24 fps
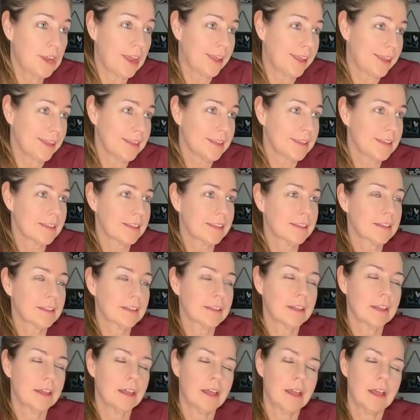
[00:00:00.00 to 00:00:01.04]
Jake.
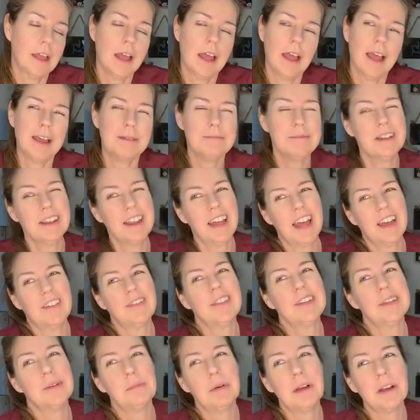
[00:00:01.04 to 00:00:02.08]
I'm not
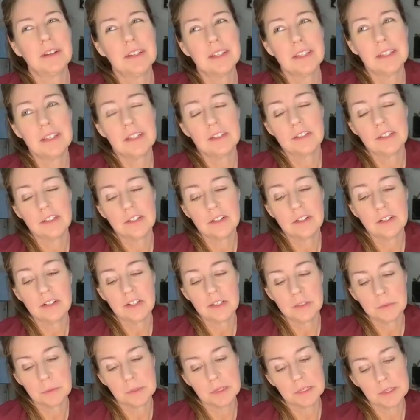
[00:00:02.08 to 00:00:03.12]
having a party this year
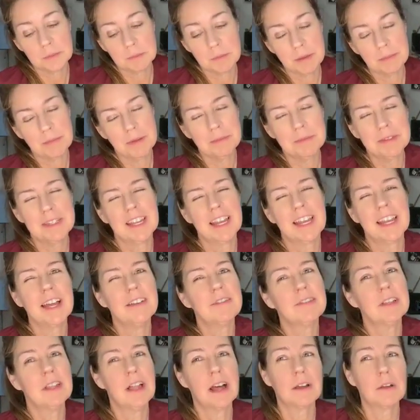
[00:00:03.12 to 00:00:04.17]
just because my mom and dad
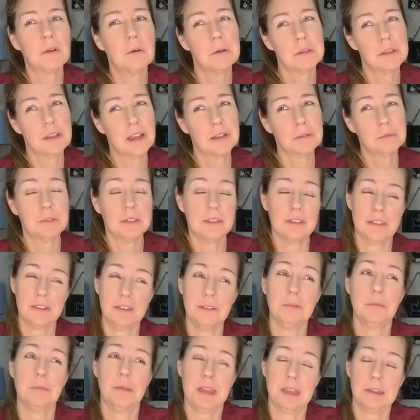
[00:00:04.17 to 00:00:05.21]
have a lot going on with the
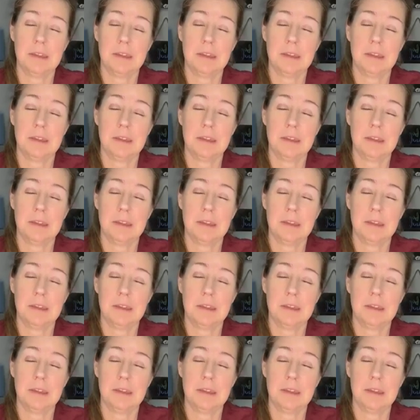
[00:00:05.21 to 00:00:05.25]
new